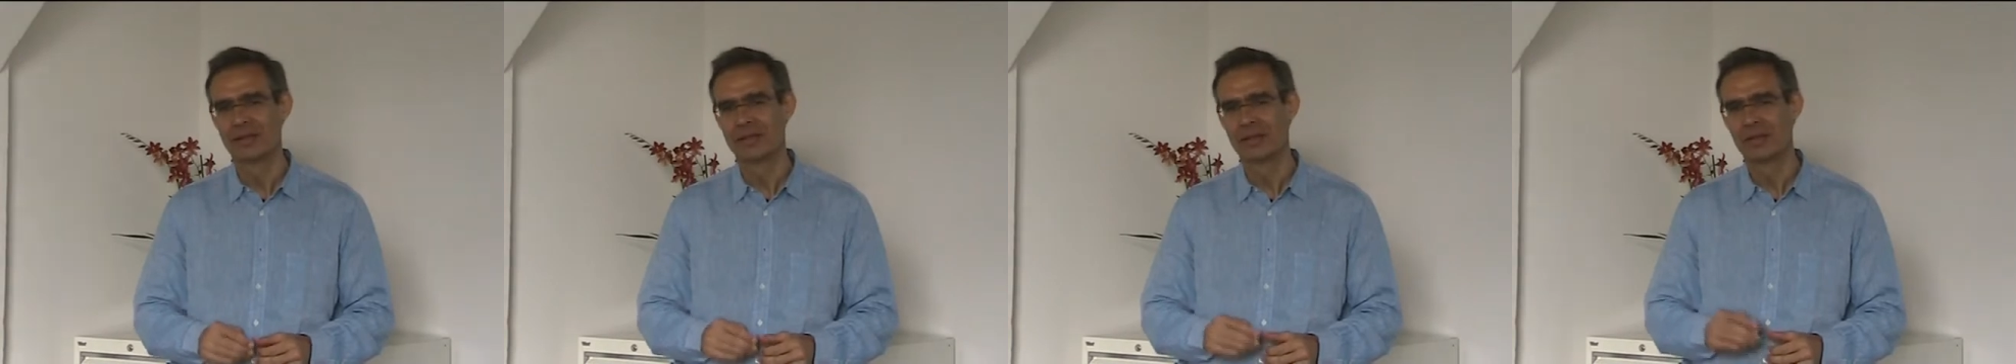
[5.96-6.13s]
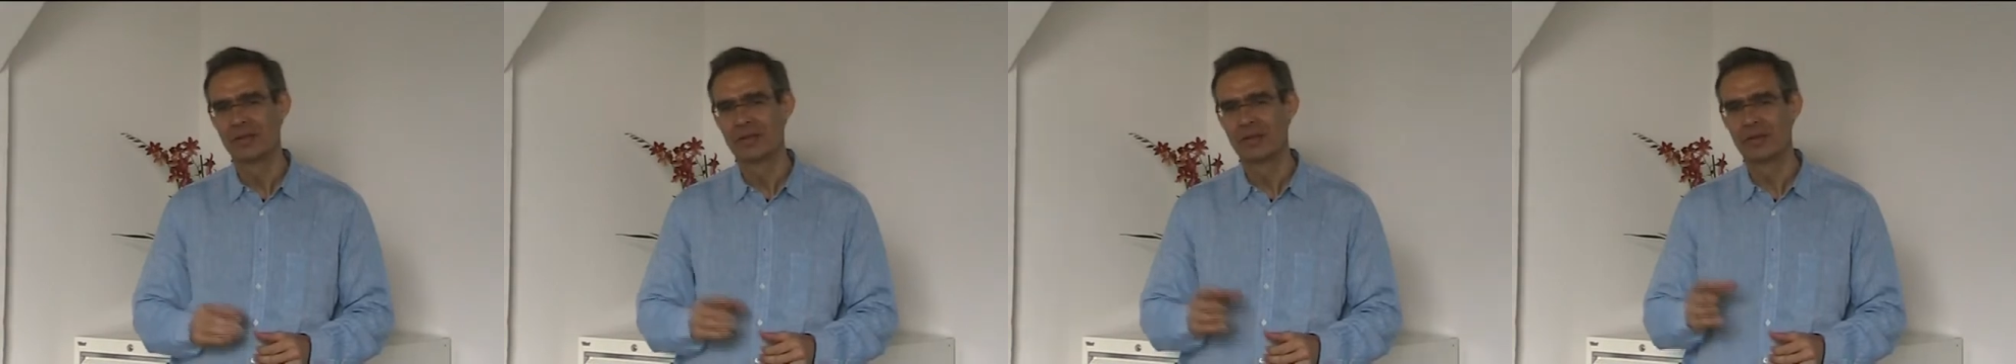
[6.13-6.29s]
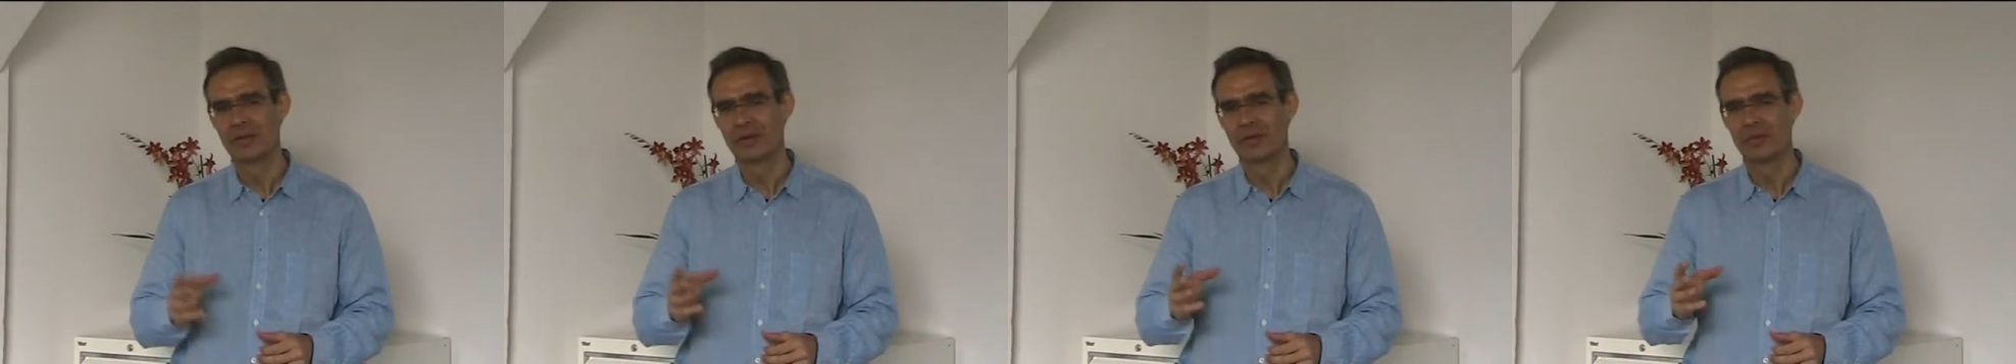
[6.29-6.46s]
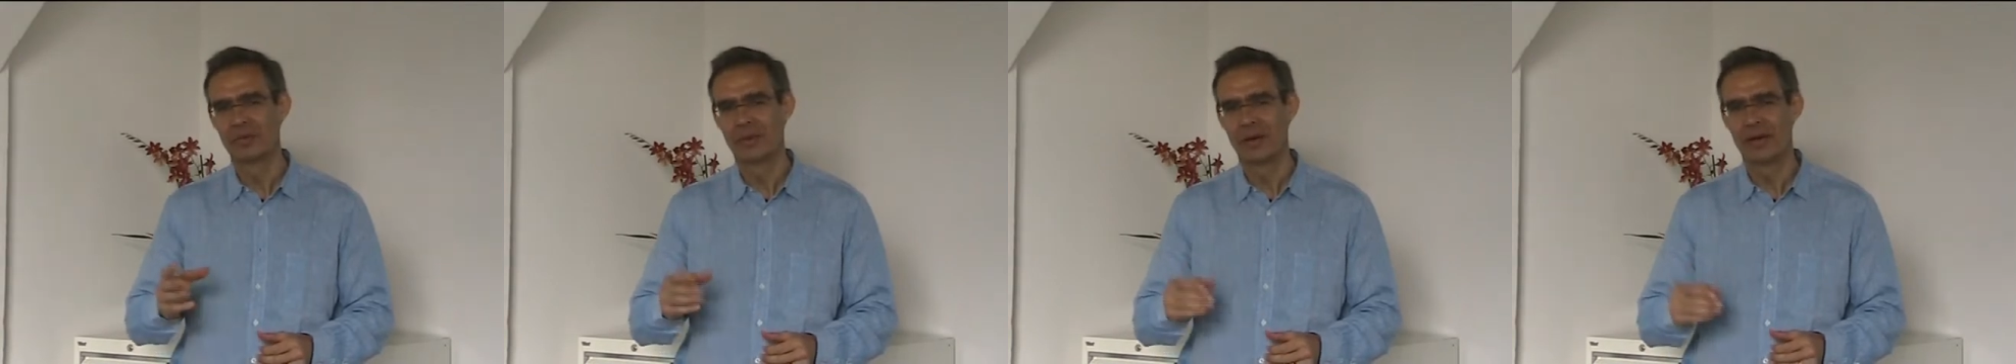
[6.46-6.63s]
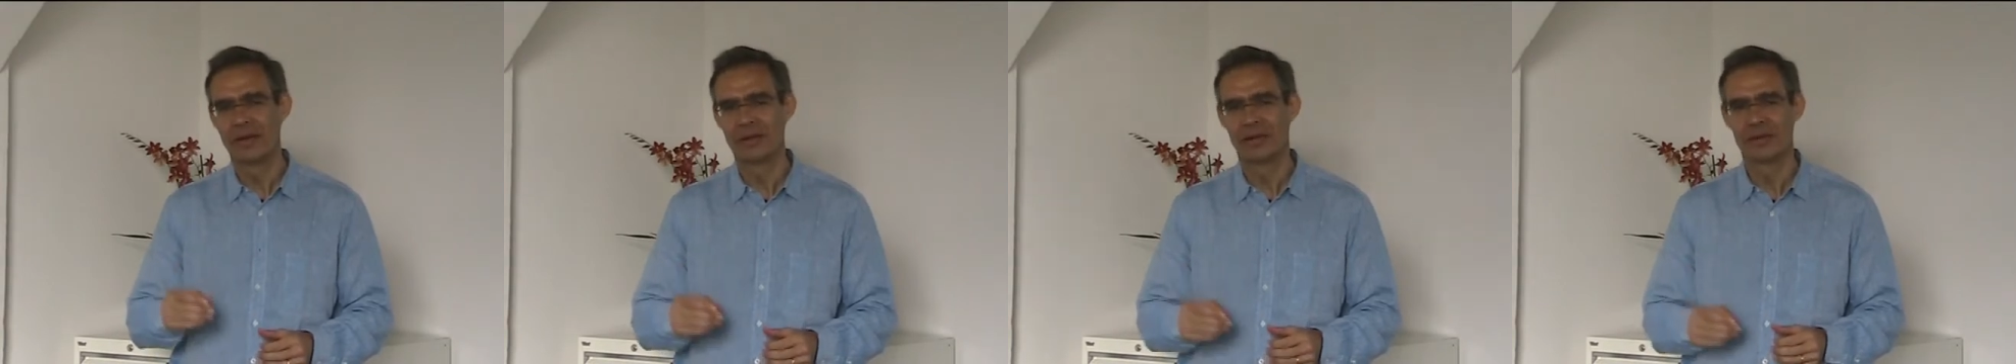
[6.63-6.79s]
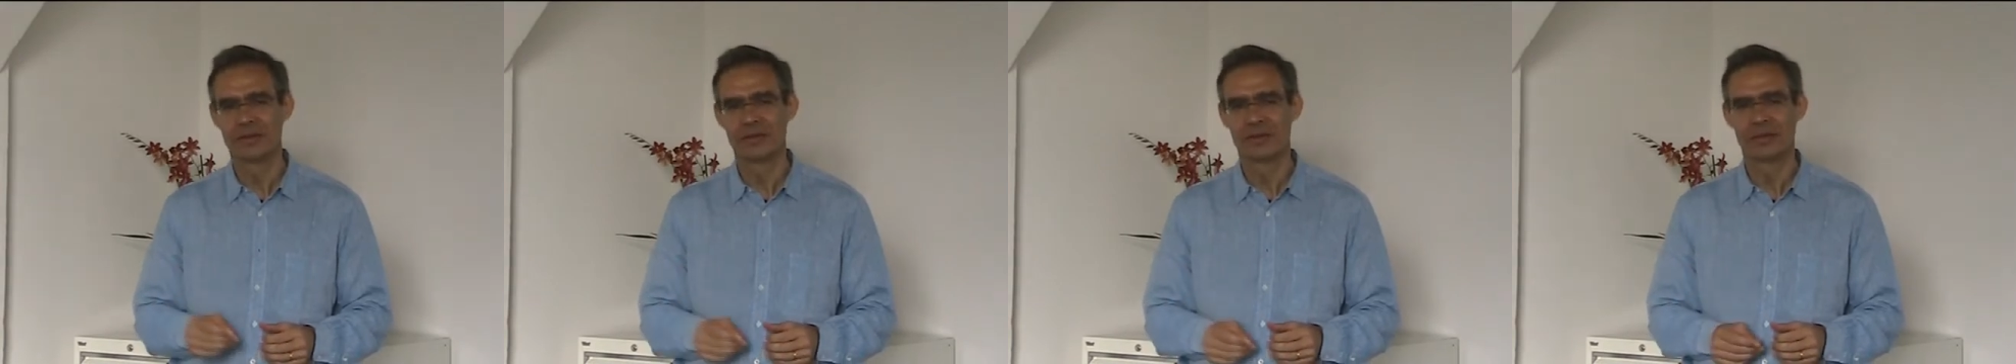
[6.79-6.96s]
A student of
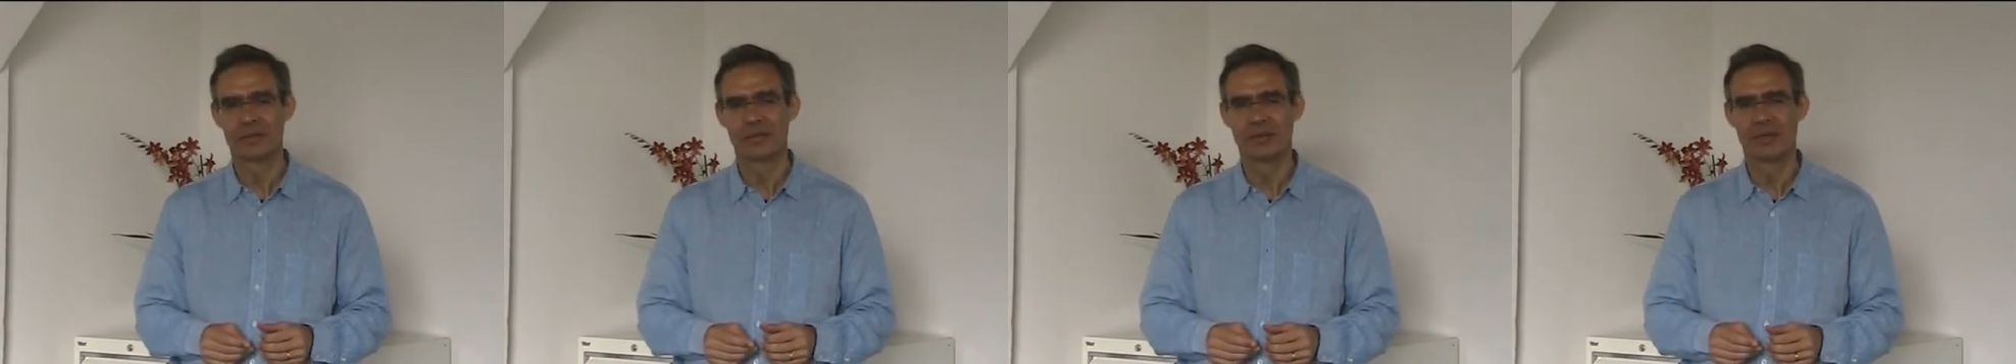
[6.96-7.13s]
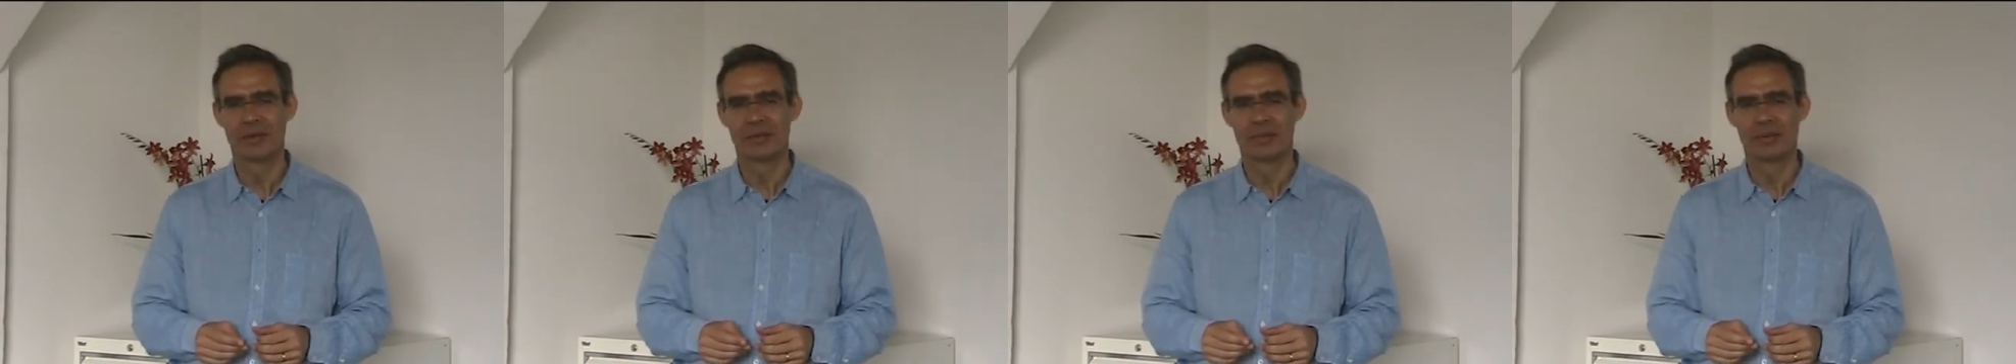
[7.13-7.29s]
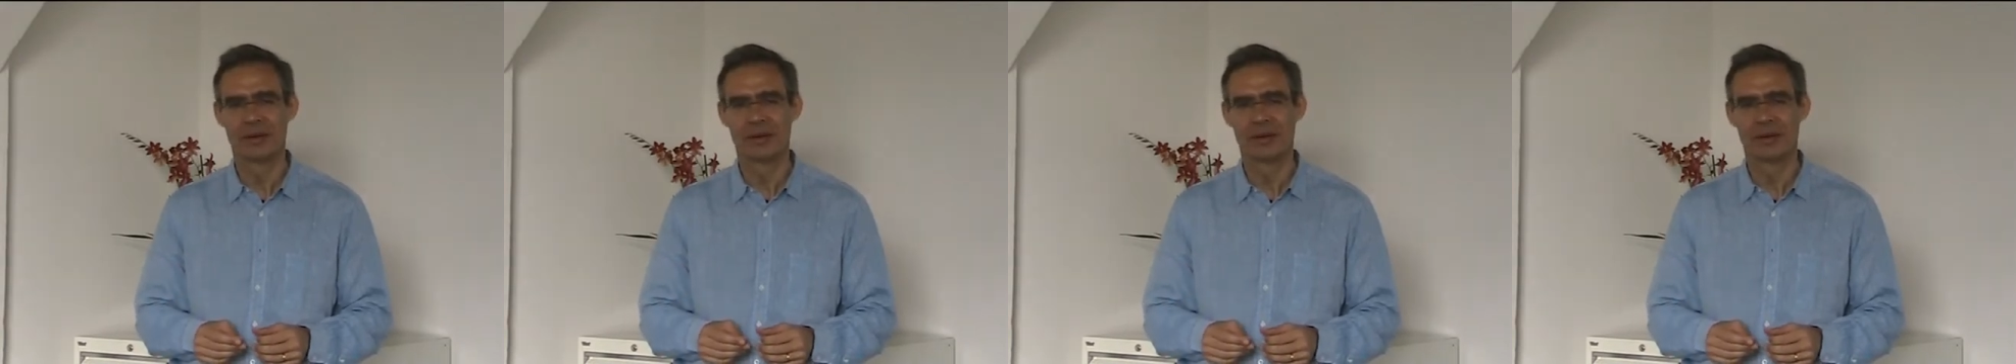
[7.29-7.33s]
mine asked me